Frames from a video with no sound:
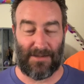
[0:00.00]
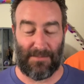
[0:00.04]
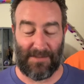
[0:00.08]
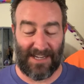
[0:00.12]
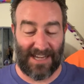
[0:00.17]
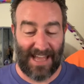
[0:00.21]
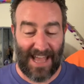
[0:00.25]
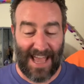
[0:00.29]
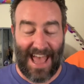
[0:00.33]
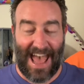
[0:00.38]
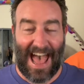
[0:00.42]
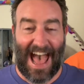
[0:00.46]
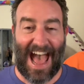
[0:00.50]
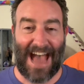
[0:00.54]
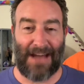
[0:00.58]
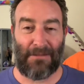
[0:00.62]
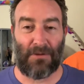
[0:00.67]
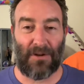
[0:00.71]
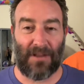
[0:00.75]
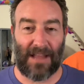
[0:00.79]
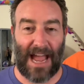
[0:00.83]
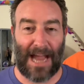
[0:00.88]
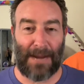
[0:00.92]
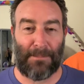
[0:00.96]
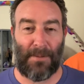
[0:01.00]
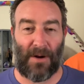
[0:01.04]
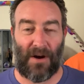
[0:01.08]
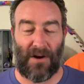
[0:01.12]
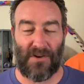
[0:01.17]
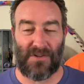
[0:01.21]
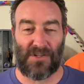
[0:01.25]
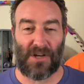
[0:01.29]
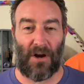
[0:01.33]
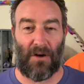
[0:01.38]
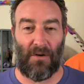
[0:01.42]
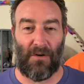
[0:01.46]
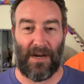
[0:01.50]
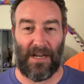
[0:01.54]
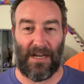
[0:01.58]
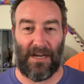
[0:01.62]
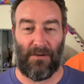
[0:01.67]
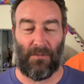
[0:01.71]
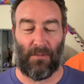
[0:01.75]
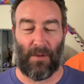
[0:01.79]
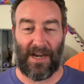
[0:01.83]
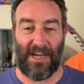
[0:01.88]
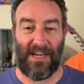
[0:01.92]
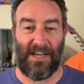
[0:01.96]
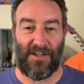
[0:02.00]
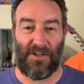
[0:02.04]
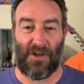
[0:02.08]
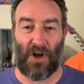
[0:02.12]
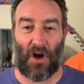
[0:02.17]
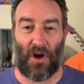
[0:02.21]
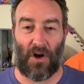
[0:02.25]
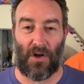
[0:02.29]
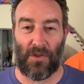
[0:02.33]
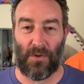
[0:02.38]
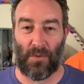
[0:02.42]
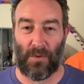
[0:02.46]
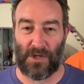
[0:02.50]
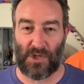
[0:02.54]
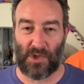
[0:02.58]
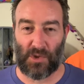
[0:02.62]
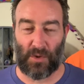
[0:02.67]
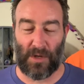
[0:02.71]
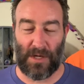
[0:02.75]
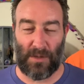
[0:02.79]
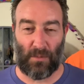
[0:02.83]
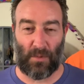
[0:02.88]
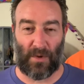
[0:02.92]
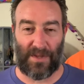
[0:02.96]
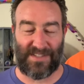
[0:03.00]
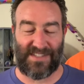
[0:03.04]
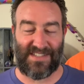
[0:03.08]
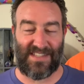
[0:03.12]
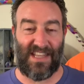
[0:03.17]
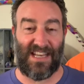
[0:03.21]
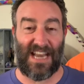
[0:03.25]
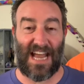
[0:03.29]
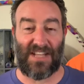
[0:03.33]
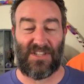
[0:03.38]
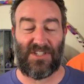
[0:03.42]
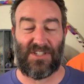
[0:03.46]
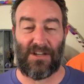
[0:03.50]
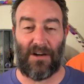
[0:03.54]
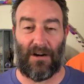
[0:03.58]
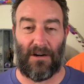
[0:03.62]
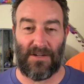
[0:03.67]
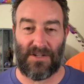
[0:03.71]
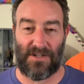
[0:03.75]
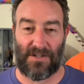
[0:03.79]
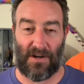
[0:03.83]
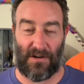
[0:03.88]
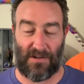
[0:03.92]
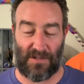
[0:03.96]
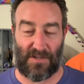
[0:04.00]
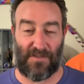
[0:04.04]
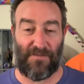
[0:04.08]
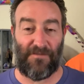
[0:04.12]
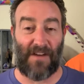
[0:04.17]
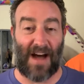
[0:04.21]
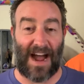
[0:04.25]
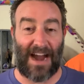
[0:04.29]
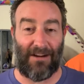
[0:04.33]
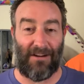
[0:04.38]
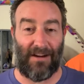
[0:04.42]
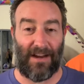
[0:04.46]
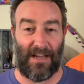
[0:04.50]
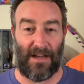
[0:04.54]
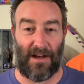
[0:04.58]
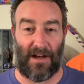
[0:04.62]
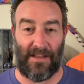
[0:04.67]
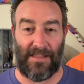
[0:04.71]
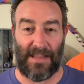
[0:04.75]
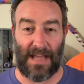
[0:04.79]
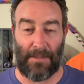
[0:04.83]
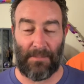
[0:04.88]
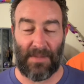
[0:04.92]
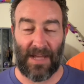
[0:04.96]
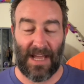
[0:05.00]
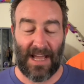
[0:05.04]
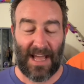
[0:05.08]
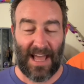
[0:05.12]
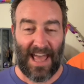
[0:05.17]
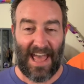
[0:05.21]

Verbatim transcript: I mean, Admiral Ackbar is already ready to call the retreat once the Death Star starts firing on them.